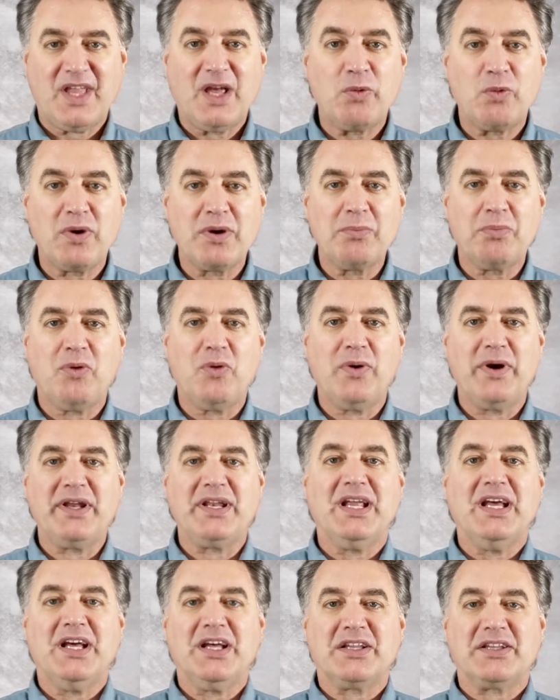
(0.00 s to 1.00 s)
At one
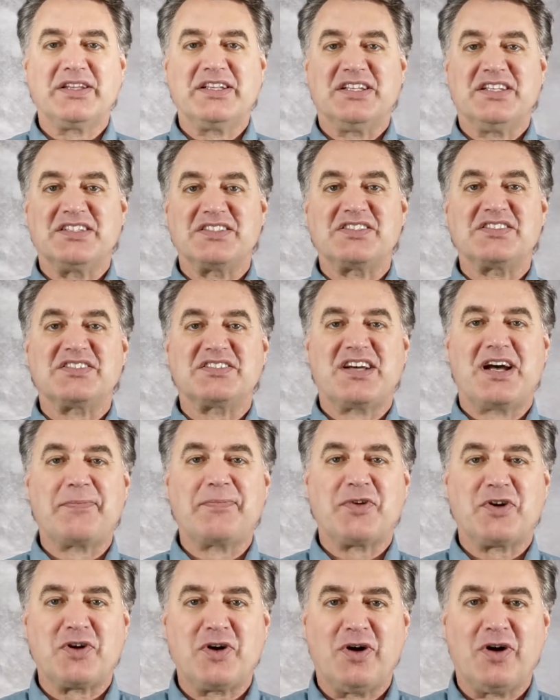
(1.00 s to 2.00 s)
point, Linda
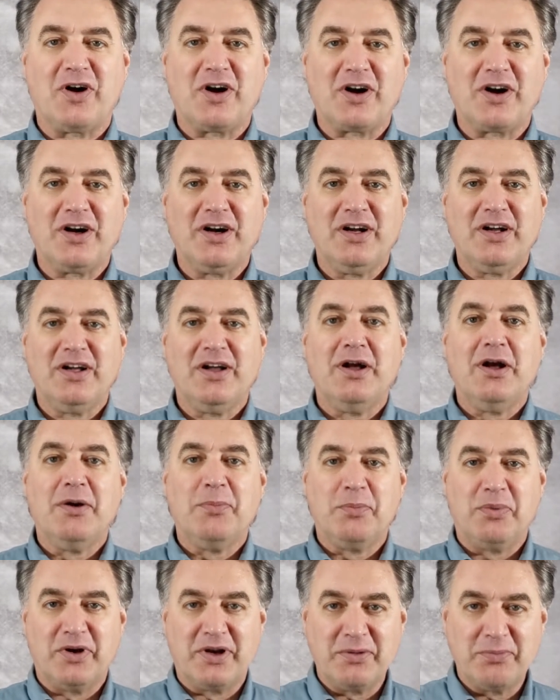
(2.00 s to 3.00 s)
stopped the car,
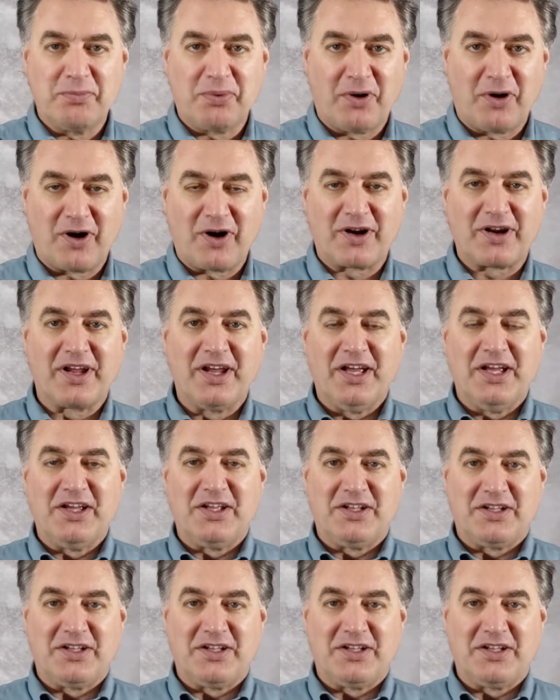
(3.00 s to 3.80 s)
put it in park,